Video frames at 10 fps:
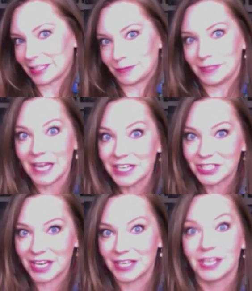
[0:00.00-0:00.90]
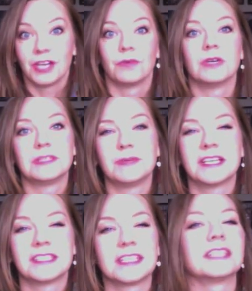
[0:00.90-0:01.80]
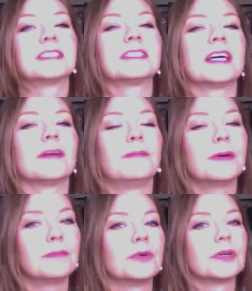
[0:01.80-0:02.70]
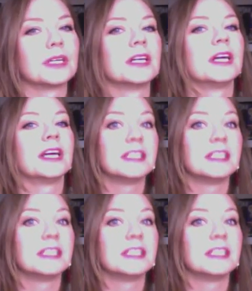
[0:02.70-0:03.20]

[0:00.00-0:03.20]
explanation was because it gets a bit more